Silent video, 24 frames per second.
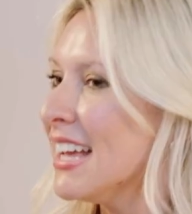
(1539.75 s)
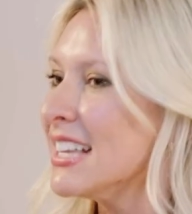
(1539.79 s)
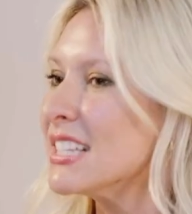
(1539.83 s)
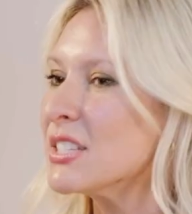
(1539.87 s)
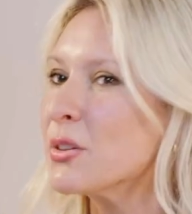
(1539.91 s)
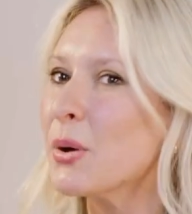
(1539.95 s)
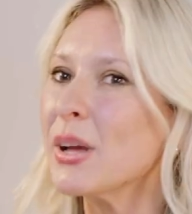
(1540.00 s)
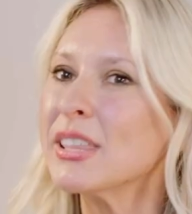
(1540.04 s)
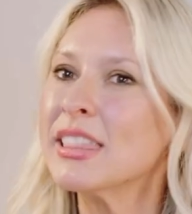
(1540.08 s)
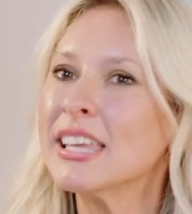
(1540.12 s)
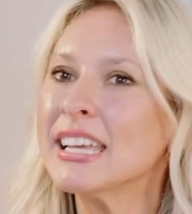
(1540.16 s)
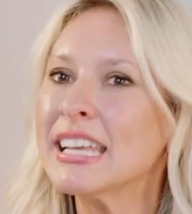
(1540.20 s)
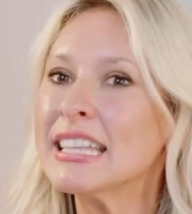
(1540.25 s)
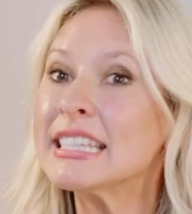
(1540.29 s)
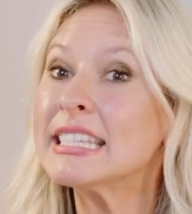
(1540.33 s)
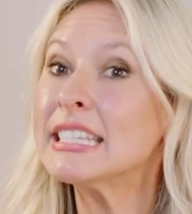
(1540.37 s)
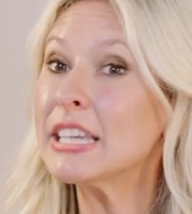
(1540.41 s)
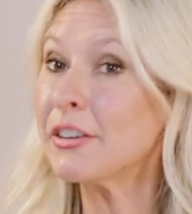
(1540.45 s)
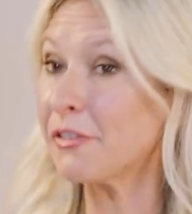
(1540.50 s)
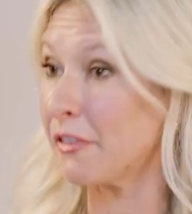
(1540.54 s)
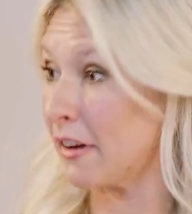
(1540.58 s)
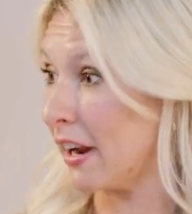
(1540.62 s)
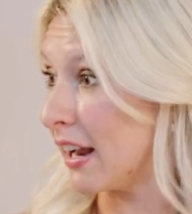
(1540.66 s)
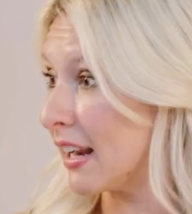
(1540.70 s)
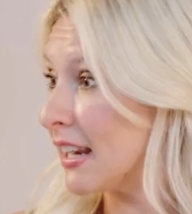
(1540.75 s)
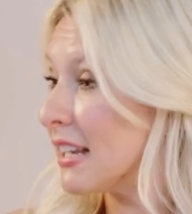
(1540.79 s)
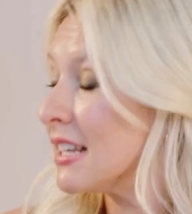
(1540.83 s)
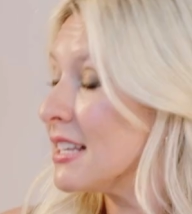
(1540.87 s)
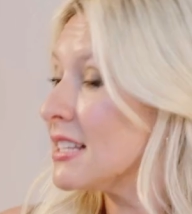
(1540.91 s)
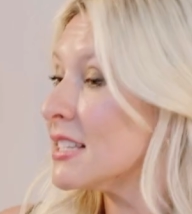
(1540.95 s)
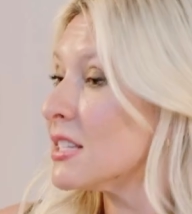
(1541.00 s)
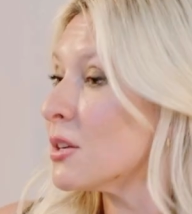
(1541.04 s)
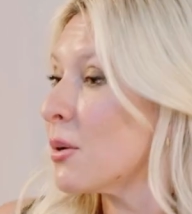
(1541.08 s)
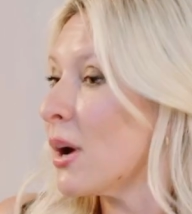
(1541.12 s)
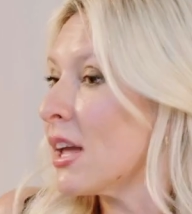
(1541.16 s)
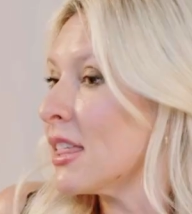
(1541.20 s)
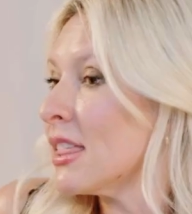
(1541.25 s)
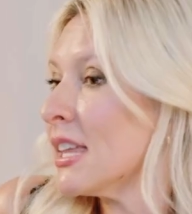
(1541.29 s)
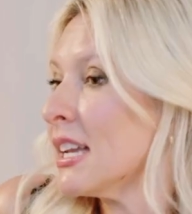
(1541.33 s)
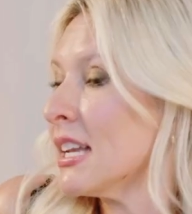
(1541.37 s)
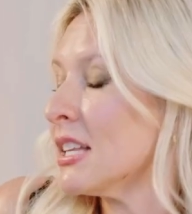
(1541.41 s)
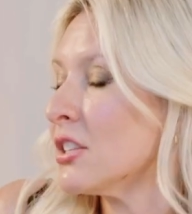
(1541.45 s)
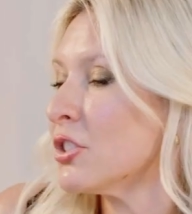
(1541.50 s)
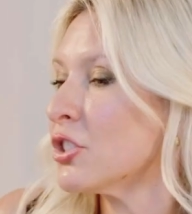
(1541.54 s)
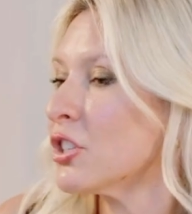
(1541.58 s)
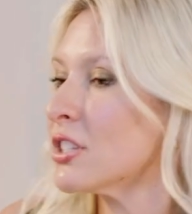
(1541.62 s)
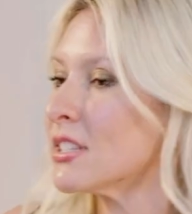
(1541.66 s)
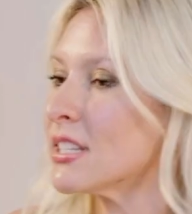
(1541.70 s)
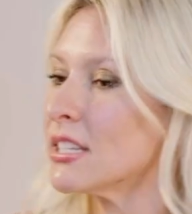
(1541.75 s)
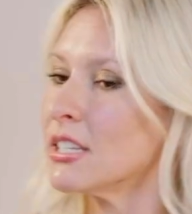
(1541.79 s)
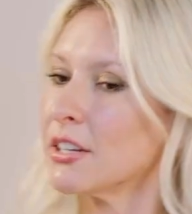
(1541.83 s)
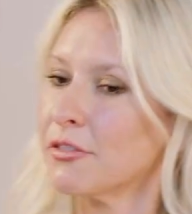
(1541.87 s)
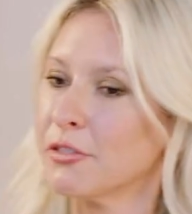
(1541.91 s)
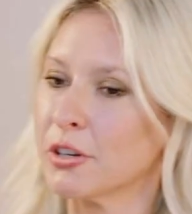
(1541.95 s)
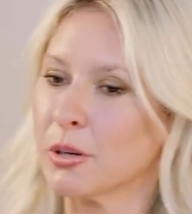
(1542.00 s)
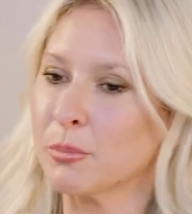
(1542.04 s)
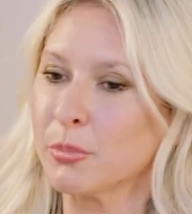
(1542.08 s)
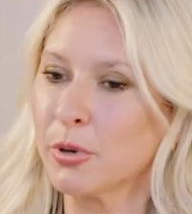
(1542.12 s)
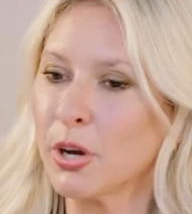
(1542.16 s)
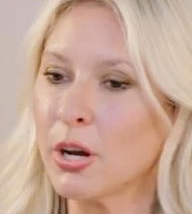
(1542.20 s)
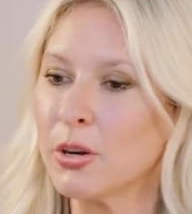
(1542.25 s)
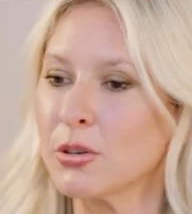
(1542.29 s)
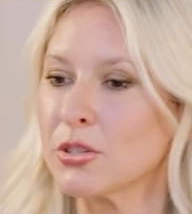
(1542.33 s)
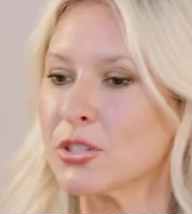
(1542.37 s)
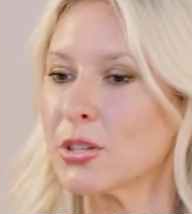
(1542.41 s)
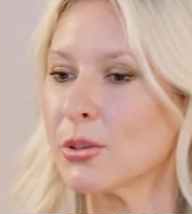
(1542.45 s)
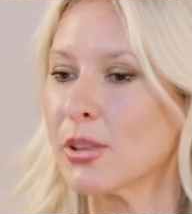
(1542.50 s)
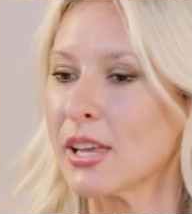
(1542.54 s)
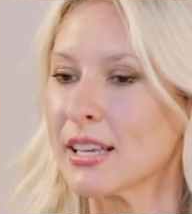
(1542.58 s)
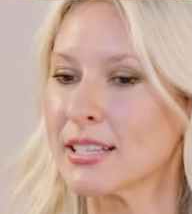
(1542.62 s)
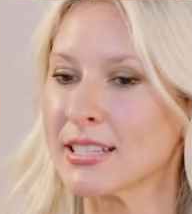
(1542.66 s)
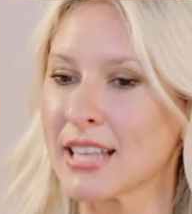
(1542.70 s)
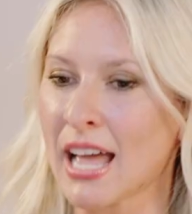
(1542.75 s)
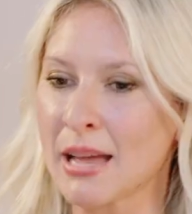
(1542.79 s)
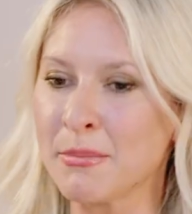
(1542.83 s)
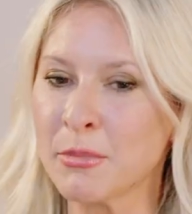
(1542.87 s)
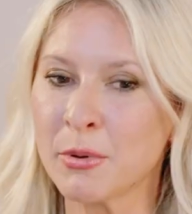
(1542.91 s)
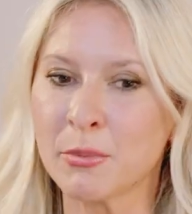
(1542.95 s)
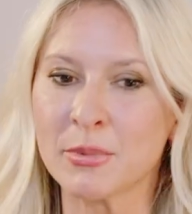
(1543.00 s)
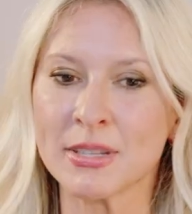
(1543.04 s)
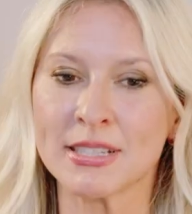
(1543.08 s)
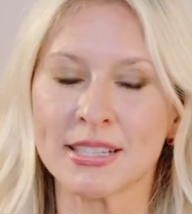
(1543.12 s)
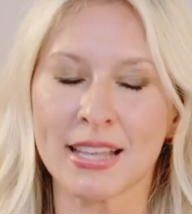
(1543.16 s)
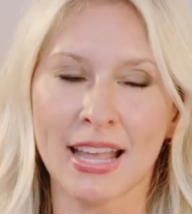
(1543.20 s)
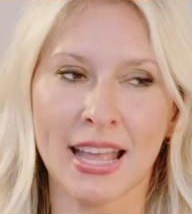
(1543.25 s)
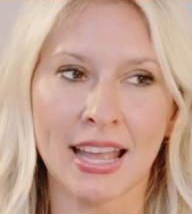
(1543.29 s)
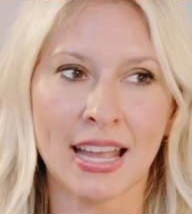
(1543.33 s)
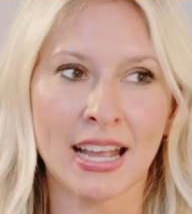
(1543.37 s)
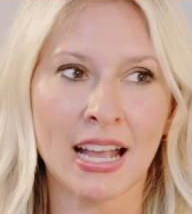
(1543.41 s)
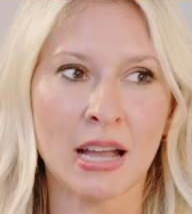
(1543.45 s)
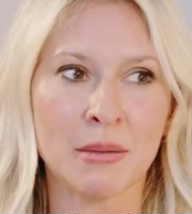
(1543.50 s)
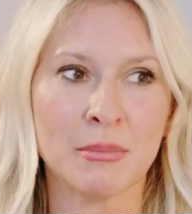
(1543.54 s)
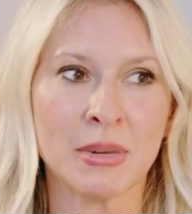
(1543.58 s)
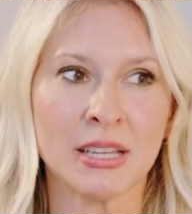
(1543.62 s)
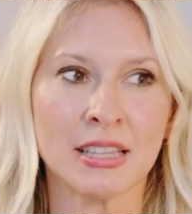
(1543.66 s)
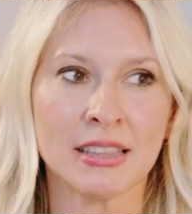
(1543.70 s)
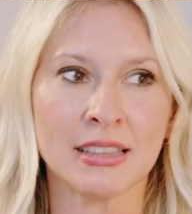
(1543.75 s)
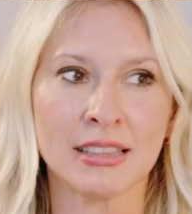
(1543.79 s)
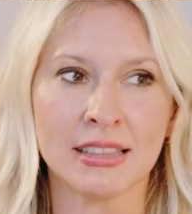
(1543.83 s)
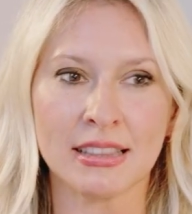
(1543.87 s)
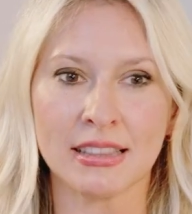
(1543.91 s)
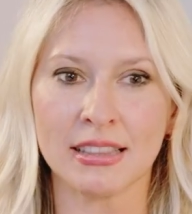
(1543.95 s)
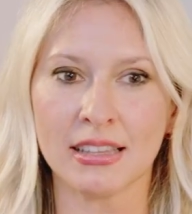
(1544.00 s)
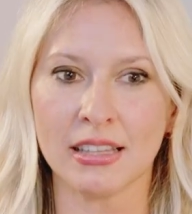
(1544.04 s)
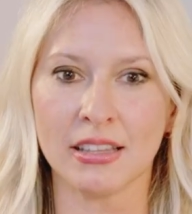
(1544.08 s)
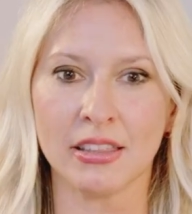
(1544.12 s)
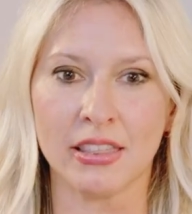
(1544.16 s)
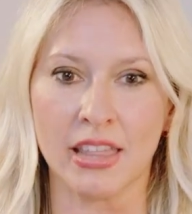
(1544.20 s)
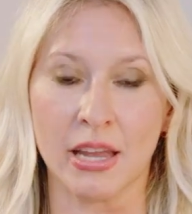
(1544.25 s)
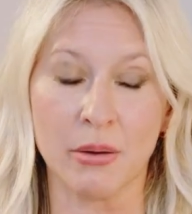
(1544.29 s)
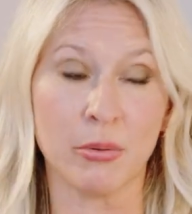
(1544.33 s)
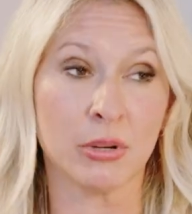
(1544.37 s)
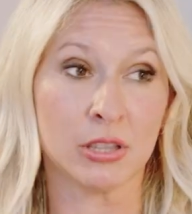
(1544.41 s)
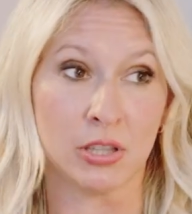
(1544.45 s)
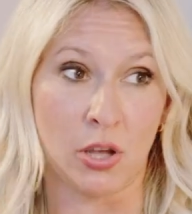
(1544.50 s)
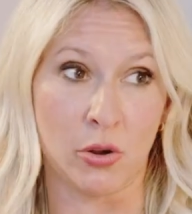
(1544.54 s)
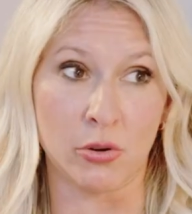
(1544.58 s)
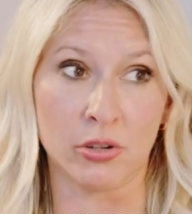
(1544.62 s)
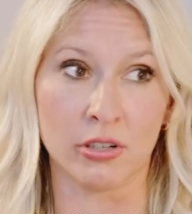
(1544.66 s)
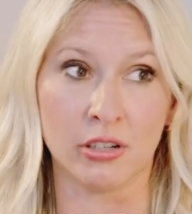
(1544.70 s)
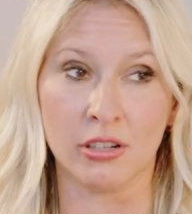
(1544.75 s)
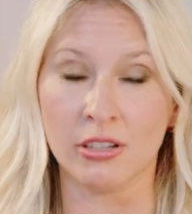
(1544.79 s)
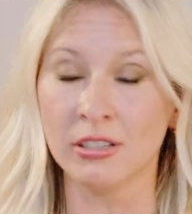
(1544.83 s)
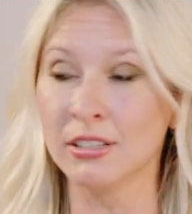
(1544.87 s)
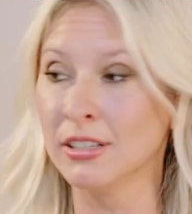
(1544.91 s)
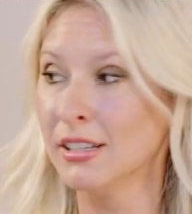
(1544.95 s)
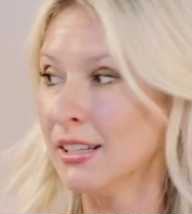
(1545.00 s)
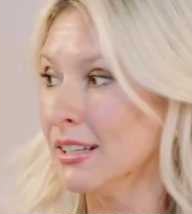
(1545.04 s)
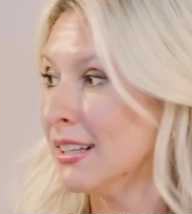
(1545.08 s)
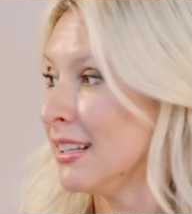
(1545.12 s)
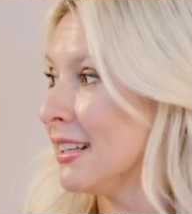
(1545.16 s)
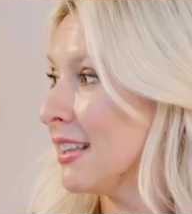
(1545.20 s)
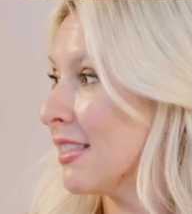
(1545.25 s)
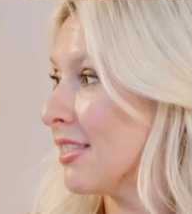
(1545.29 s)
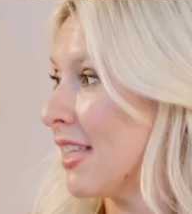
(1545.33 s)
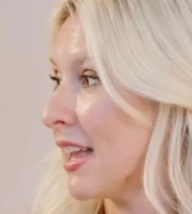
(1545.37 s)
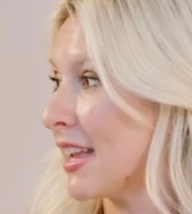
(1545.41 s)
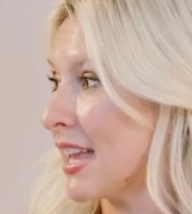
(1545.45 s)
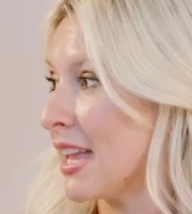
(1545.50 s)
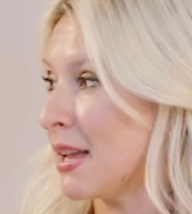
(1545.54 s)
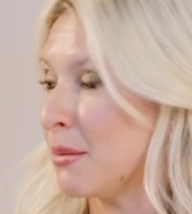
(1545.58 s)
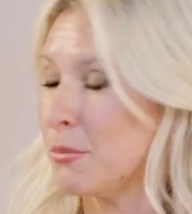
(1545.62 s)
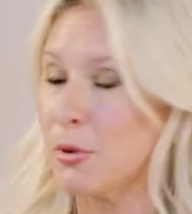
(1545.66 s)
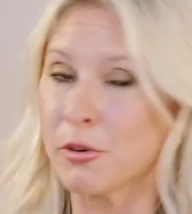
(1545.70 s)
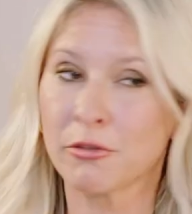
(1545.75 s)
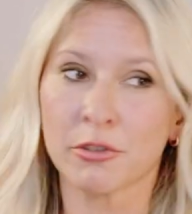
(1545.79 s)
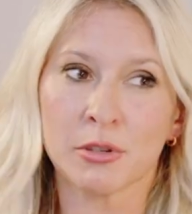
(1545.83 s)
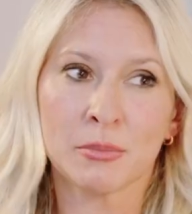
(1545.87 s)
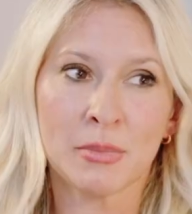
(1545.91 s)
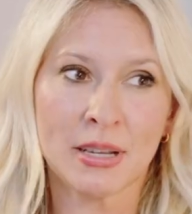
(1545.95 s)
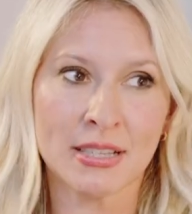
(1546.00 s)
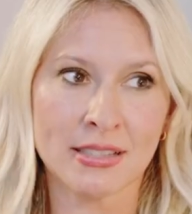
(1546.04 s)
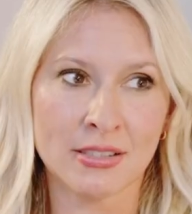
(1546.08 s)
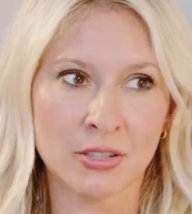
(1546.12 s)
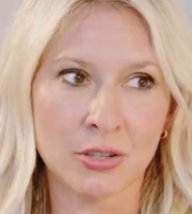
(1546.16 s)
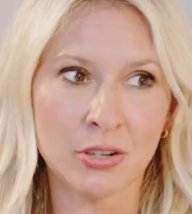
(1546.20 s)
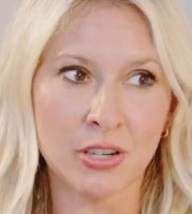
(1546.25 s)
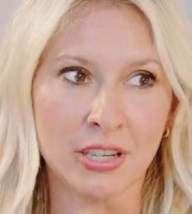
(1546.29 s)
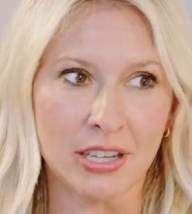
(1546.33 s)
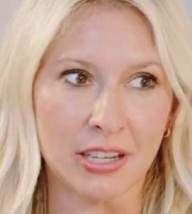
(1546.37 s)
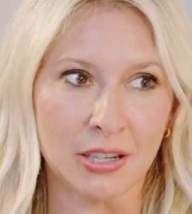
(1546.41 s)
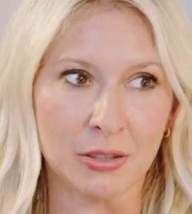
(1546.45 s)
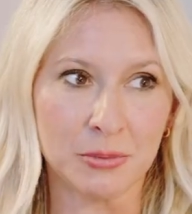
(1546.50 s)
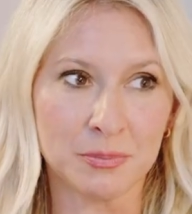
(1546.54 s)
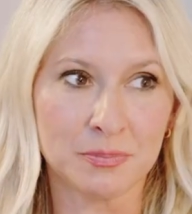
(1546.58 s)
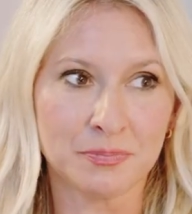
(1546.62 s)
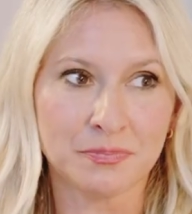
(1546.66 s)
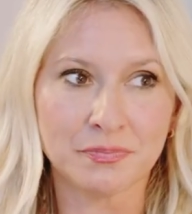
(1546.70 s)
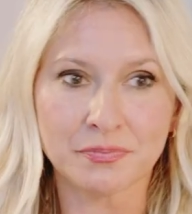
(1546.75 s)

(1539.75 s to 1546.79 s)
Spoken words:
So I think it's different. So I think it's just a different approach. So like Simon was saying, I mean, they were local. They came over to my studio.